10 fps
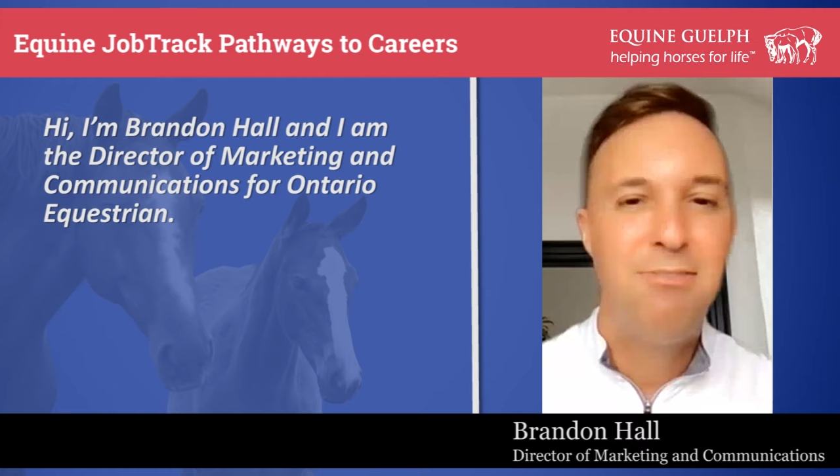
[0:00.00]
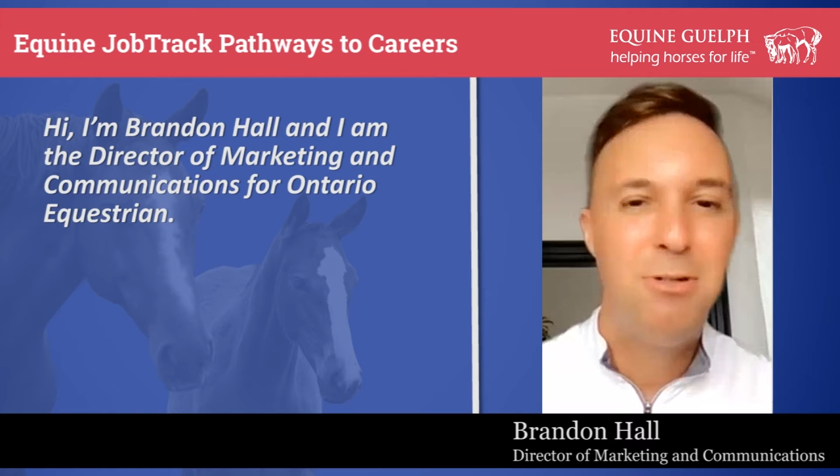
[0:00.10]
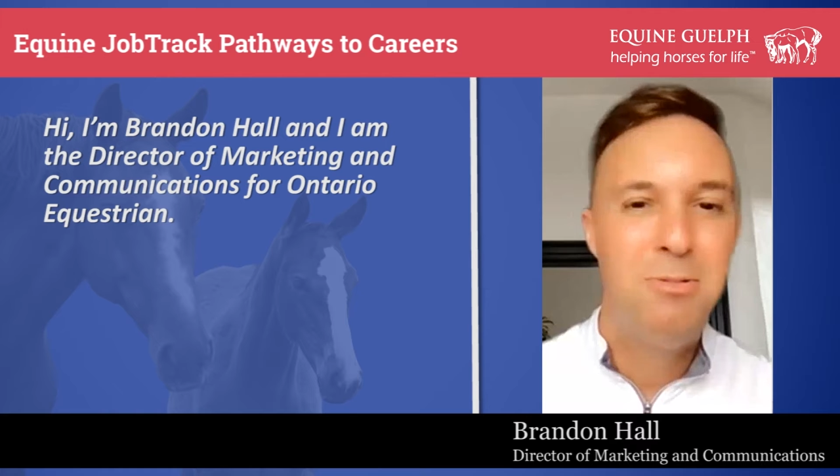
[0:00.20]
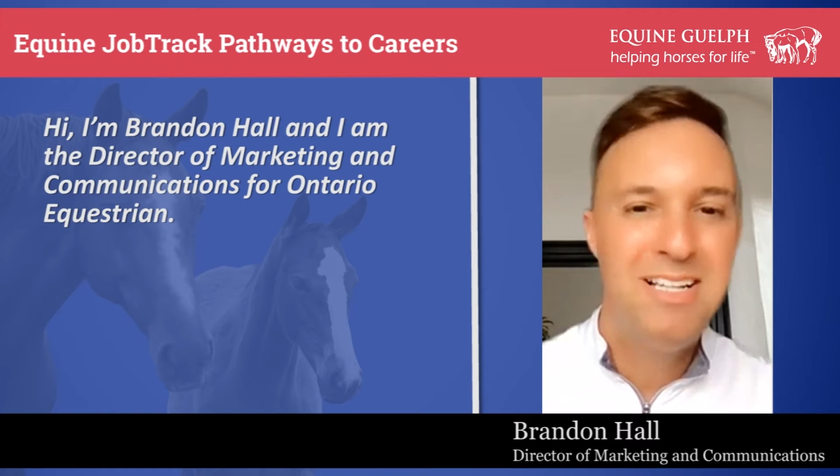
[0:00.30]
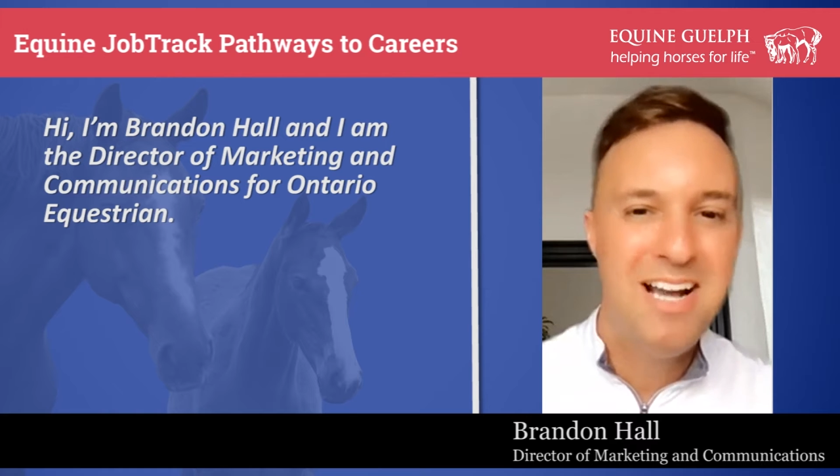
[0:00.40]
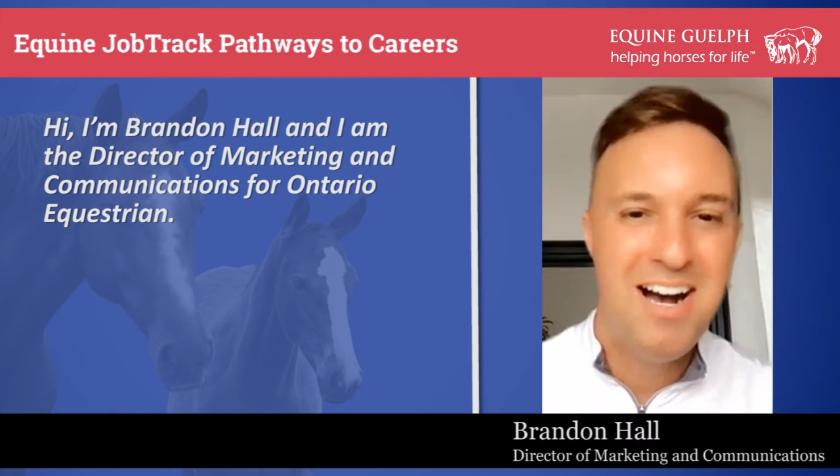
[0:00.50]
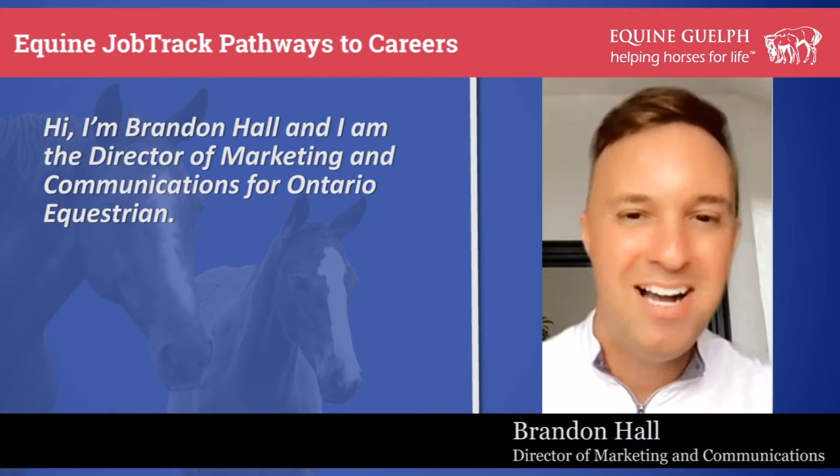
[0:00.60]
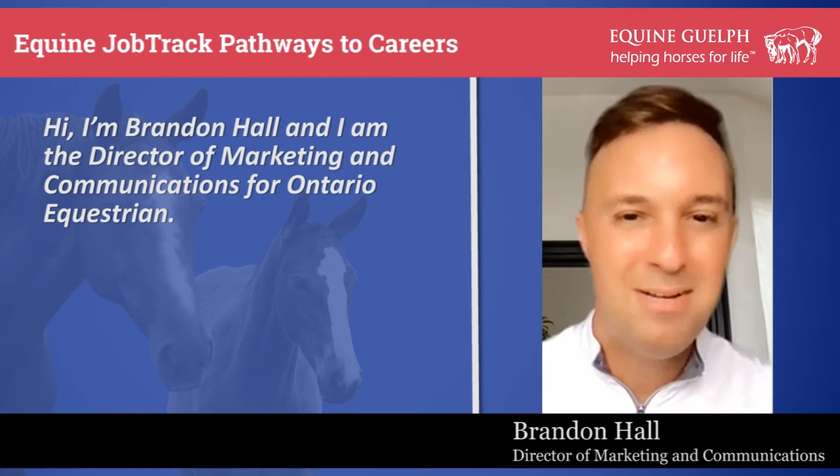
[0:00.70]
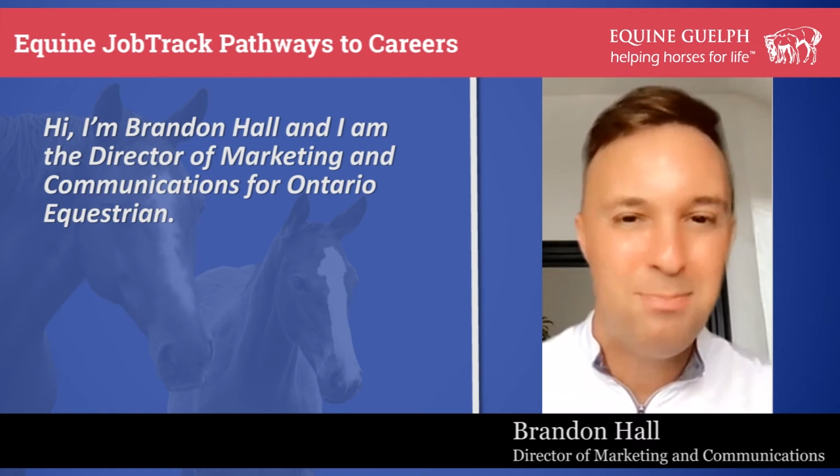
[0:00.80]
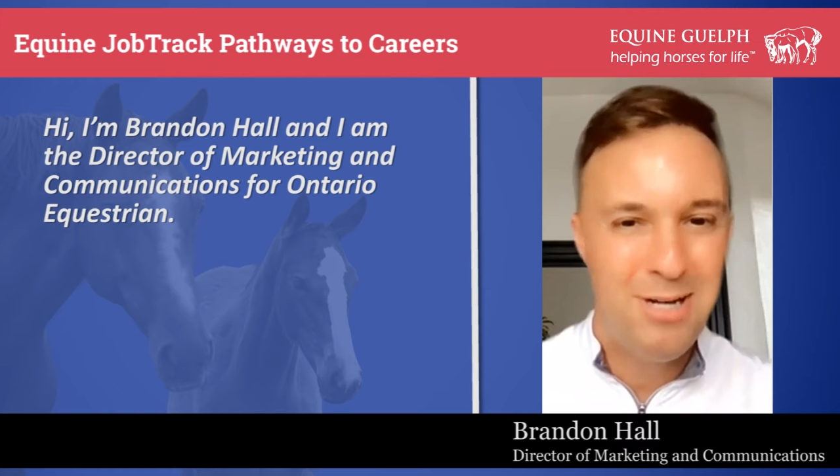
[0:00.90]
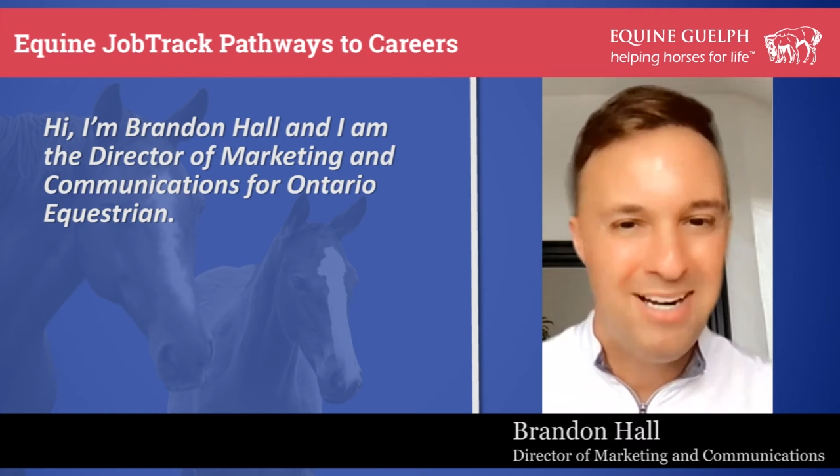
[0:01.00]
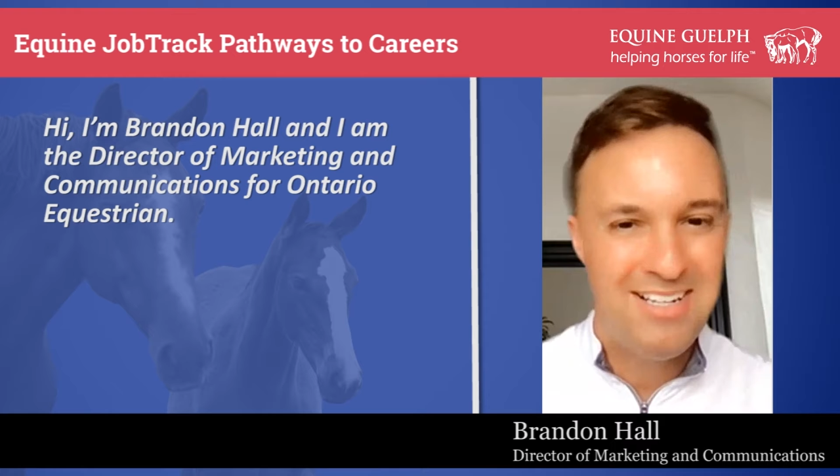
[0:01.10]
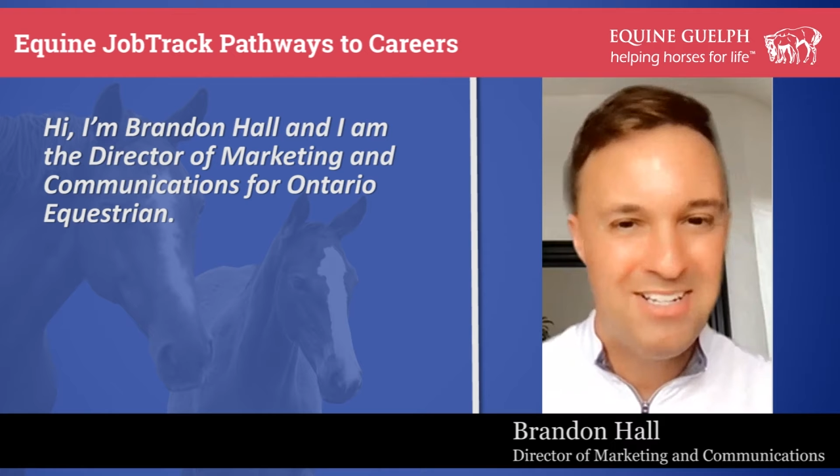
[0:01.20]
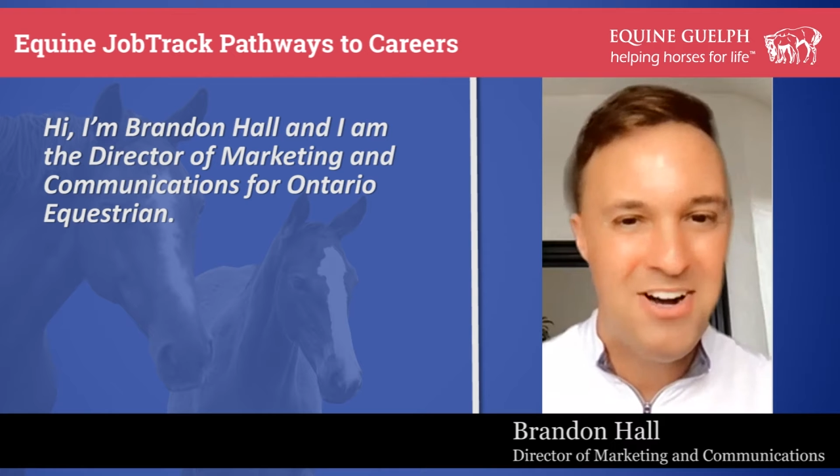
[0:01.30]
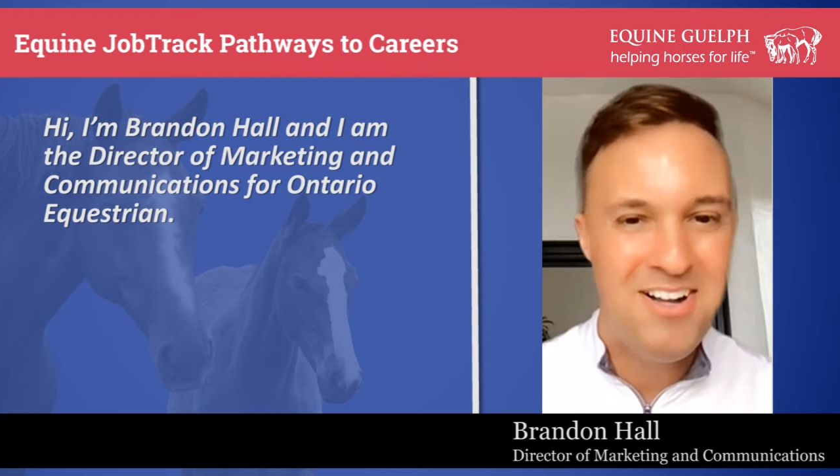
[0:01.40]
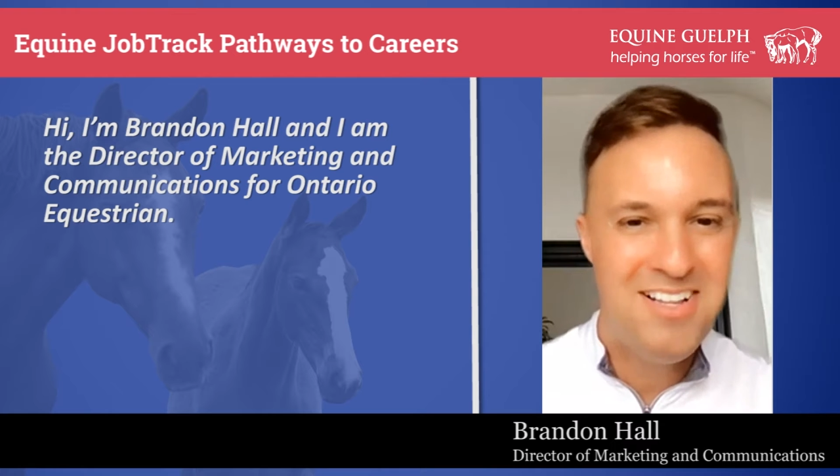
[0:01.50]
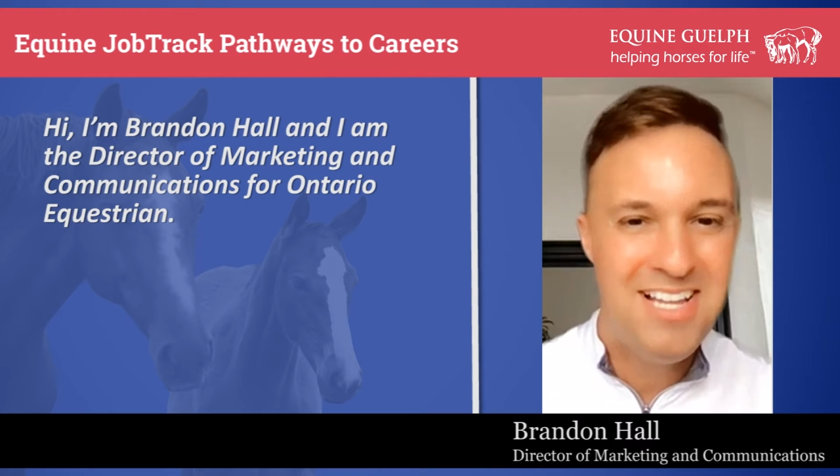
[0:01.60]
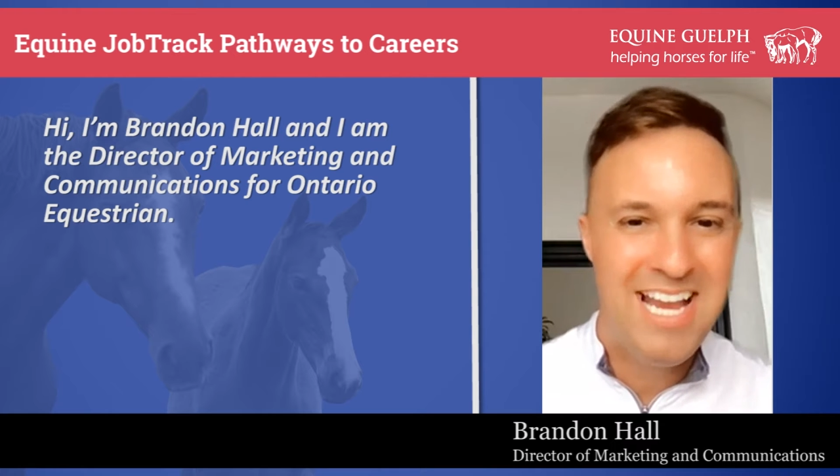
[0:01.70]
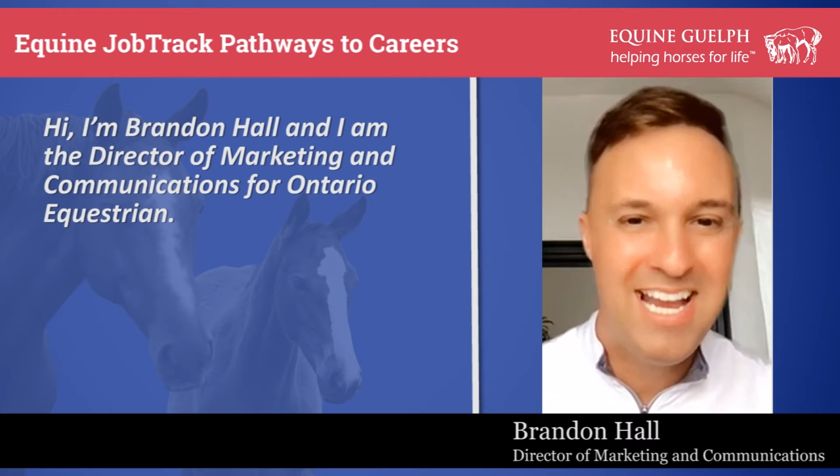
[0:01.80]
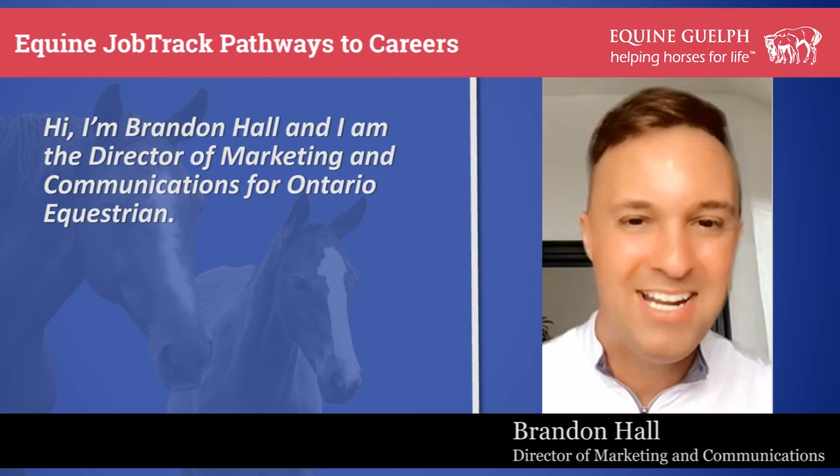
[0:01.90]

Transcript: Hi, everyone. I'm Brandon Hall,